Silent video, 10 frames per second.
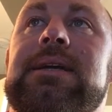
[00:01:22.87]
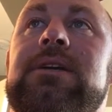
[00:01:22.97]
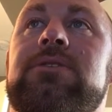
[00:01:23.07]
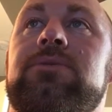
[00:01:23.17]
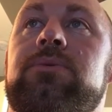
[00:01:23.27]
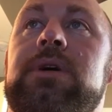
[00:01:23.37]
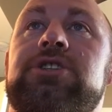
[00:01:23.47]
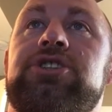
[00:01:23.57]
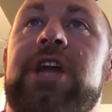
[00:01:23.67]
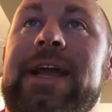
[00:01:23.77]
into what
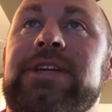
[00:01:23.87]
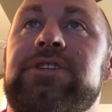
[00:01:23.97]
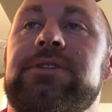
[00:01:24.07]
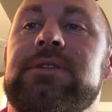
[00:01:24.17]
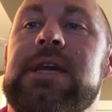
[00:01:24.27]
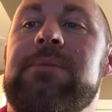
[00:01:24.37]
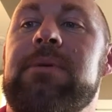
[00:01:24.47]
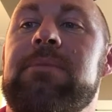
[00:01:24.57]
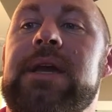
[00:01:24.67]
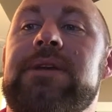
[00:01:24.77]
changes can
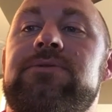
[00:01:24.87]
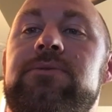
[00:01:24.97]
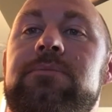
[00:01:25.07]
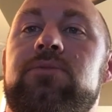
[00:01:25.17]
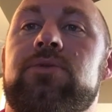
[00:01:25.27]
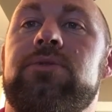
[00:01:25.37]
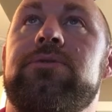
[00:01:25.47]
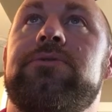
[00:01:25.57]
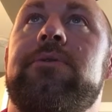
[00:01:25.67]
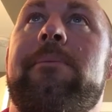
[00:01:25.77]
be made to improve.